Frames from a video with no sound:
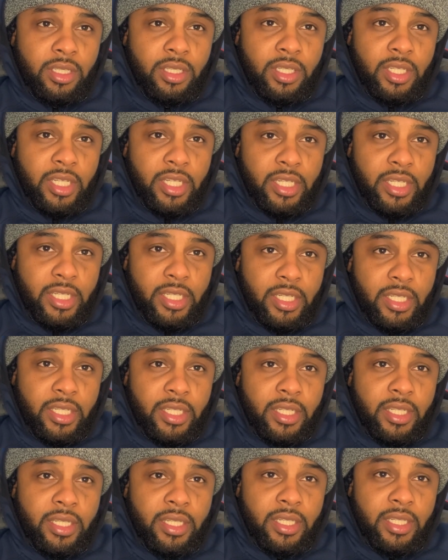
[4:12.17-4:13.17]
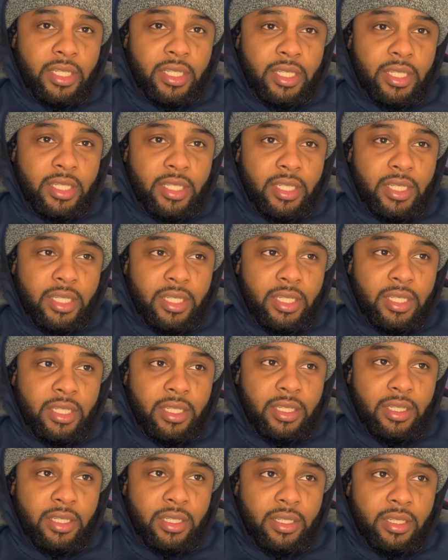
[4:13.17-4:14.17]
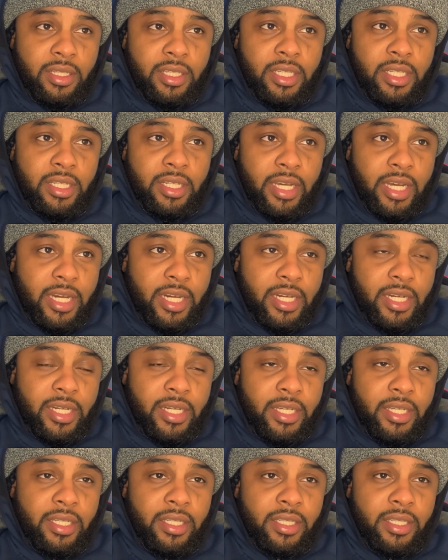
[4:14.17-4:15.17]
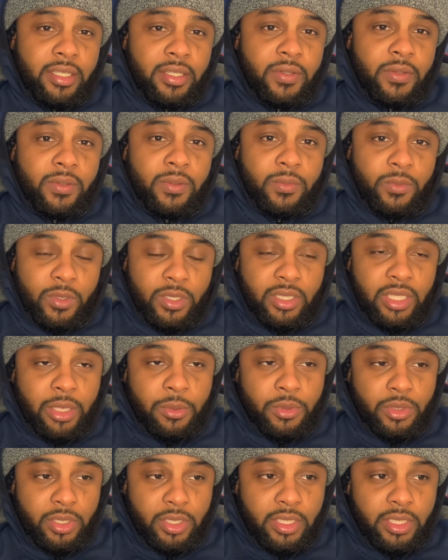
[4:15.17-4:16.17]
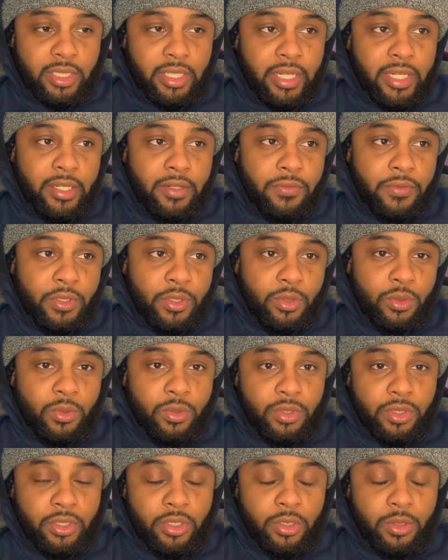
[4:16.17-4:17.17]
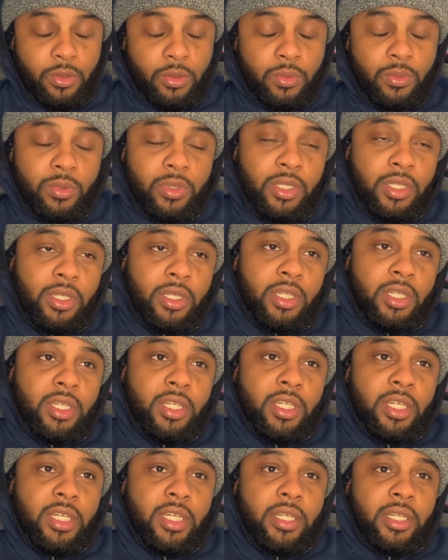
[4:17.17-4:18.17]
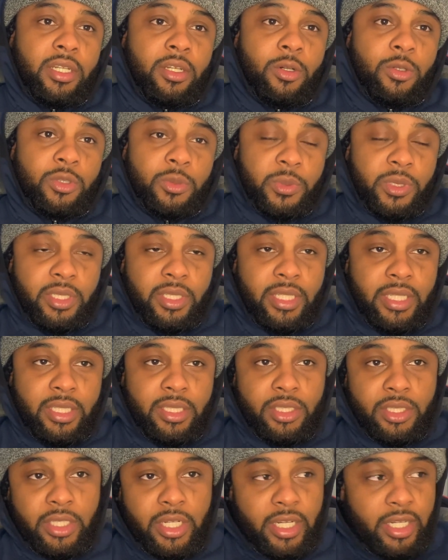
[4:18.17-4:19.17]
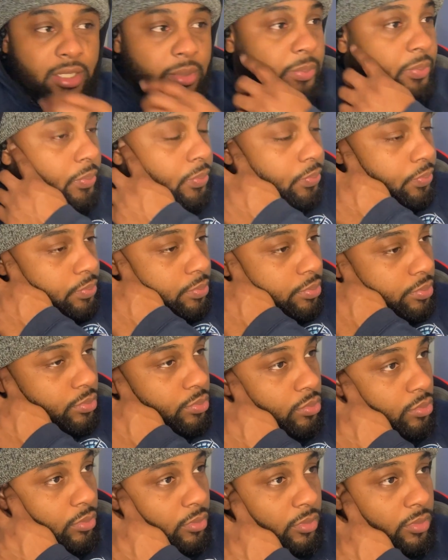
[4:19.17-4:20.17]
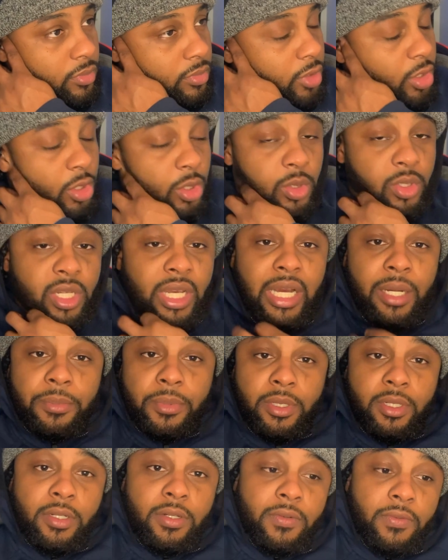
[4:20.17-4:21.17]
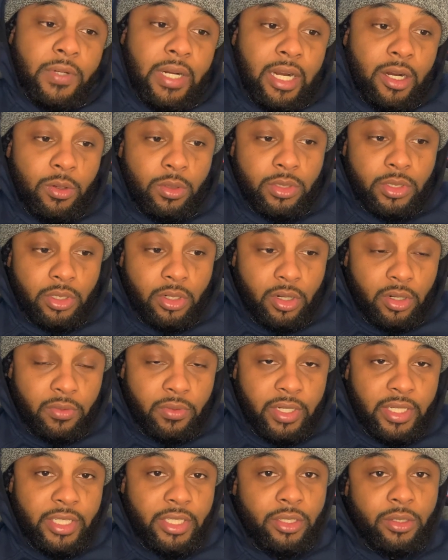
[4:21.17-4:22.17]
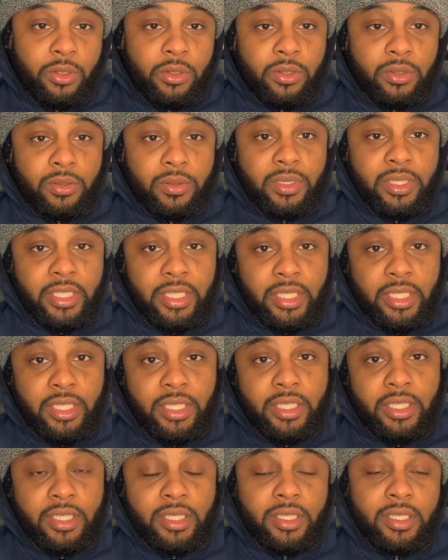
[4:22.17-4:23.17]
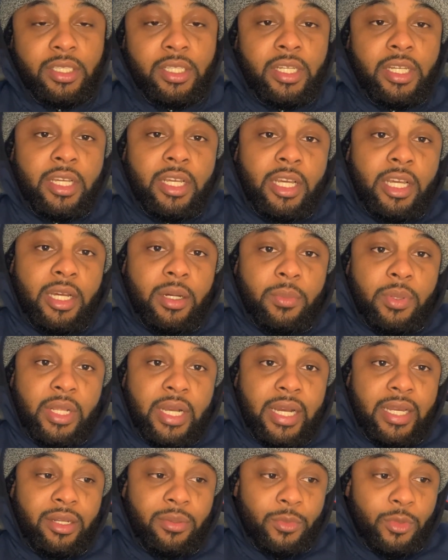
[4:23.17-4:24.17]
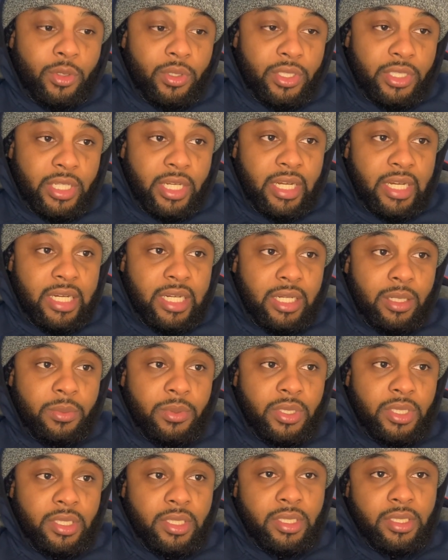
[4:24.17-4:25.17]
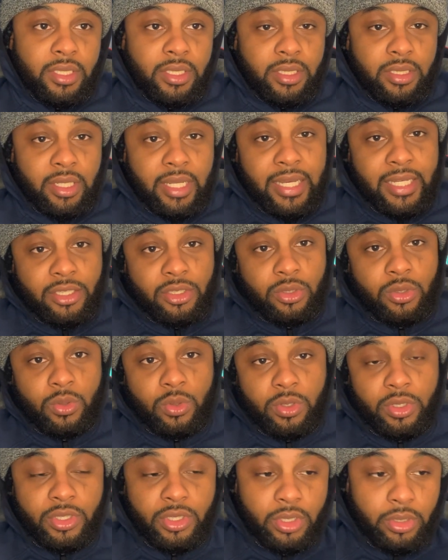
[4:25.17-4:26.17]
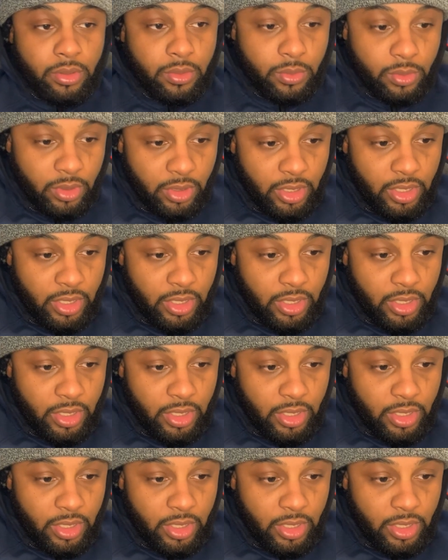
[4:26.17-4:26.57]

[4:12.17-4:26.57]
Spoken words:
and then I was able to get the interview, and ultimately land the job. On top of, I was already going on Indeed and applying to more jobs and Glassdoor, so